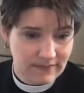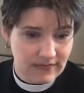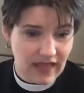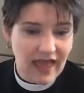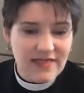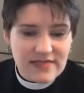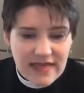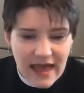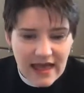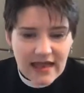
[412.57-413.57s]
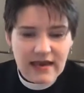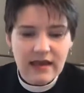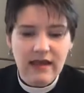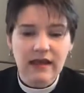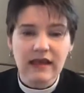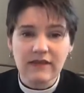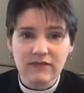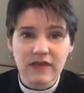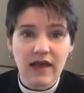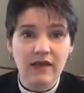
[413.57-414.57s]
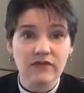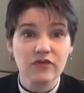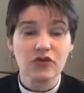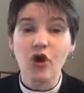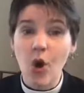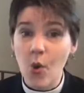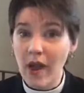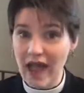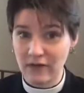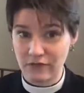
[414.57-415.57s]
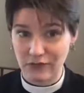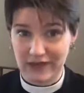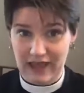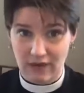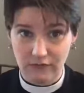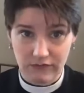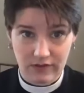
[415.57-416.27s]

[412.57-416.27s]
And then he says, "Go and forgive.